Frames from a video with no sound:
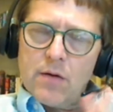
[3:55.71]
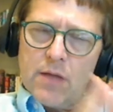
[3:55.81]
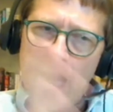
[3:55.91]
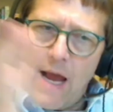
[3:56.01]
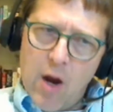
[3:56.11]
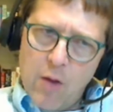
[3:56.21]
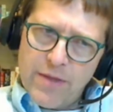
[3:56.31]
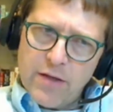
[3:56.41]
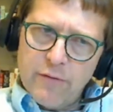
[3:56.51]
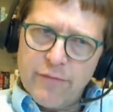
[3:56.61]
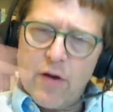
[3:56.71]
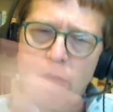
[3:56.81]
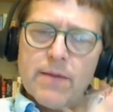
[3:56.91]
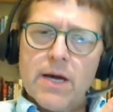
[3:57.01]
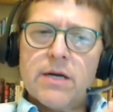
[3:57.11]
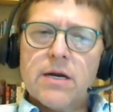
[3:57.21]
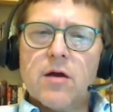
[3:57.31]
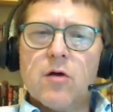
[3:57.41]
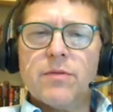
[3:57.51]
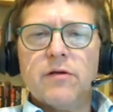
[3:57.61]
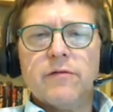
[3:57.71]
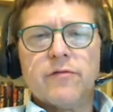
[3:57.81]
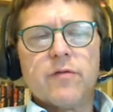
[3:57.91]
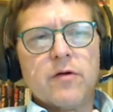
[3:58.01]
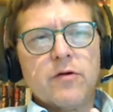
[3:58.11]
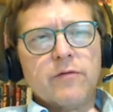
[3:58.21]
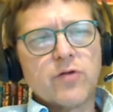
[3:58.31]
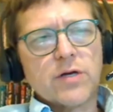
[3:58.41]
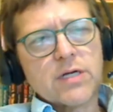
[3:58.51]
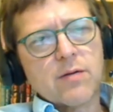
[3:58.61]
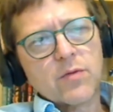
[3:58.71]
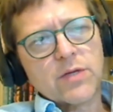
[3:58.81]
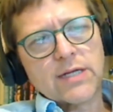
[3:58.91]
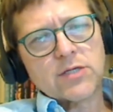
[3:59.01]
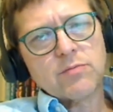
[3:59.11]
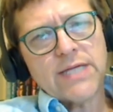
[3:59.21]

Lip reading: I hope that you've thought about it, and I hope that you've tried to come up with an answer,